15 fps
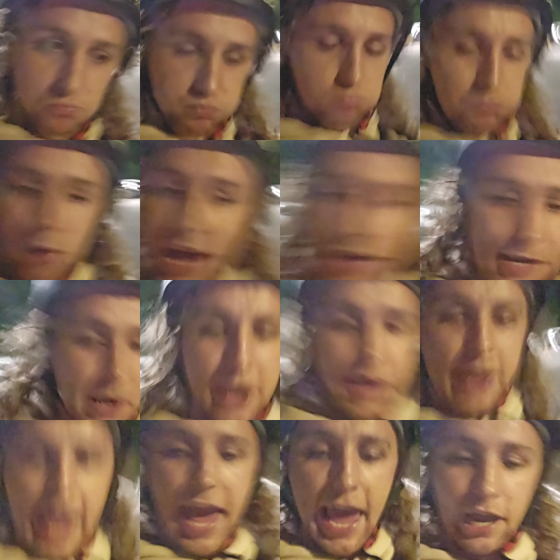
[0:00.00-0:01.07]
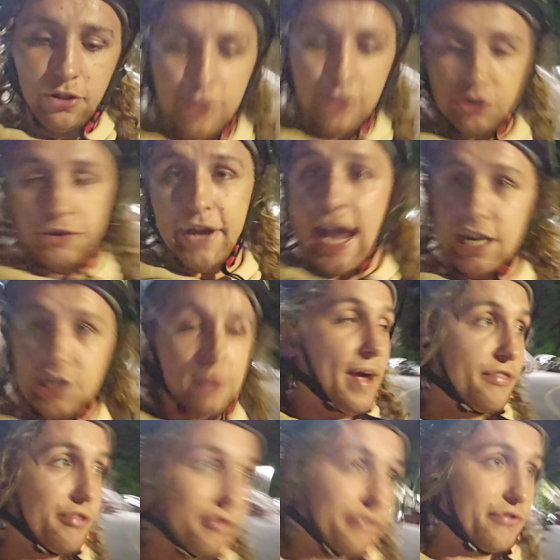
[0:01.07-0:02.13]
My ankle injury acts up
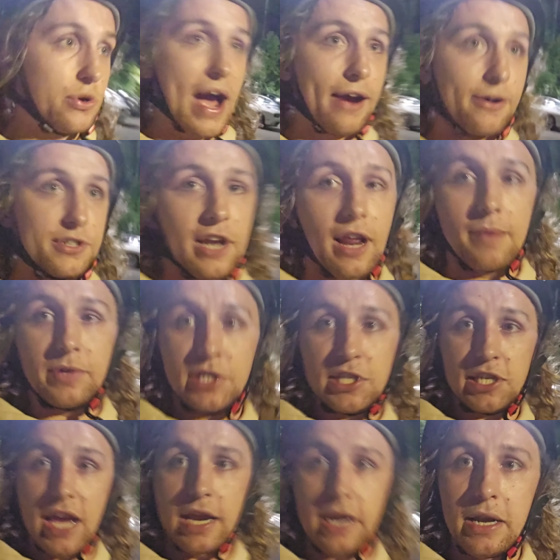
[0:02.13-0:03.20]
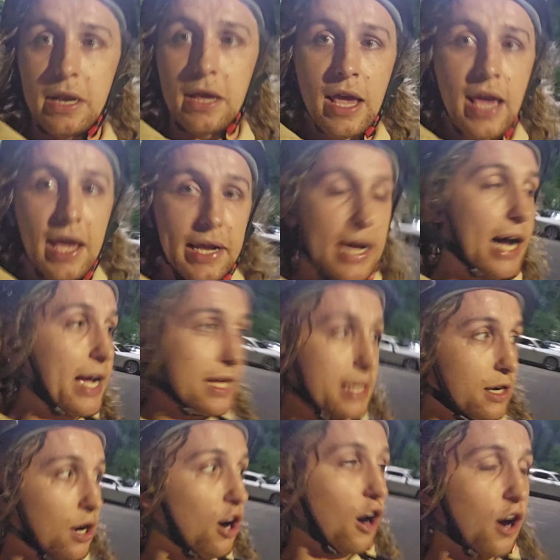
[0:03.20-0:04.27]
after a few hours, and I've been skating and hiking
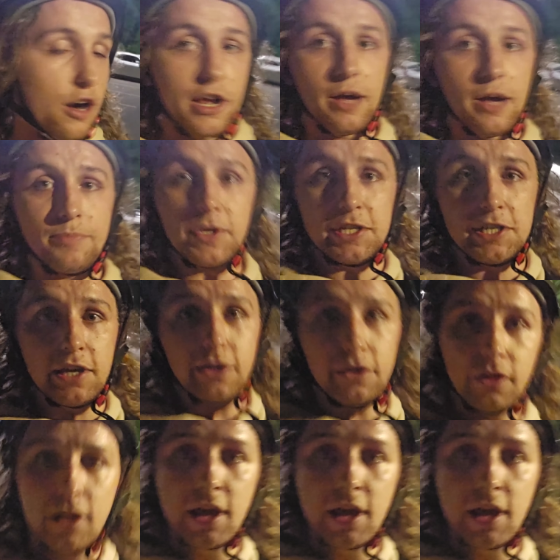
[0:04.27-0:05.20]
hard up this hill.